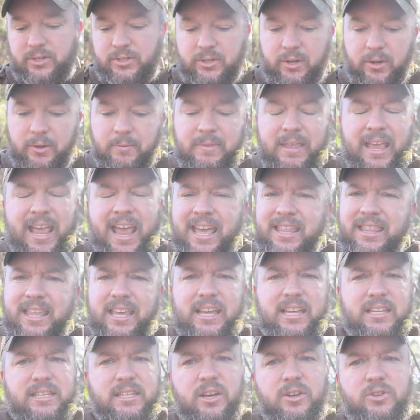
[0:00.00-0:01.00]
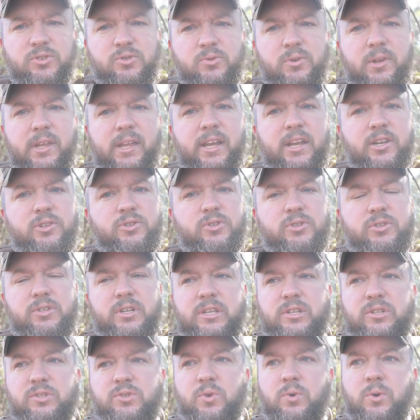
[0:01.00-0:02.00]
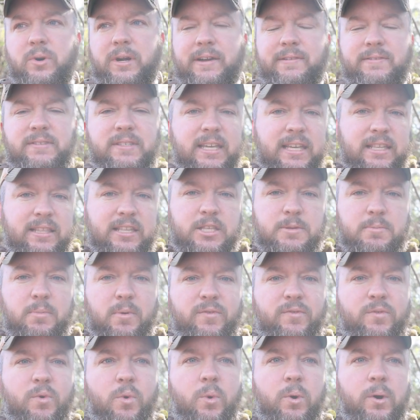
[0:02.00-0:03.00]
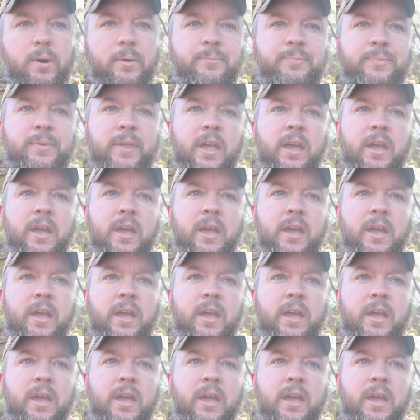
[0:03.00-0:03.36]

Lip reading: So I think it tells a really interesting story. I've seen this before.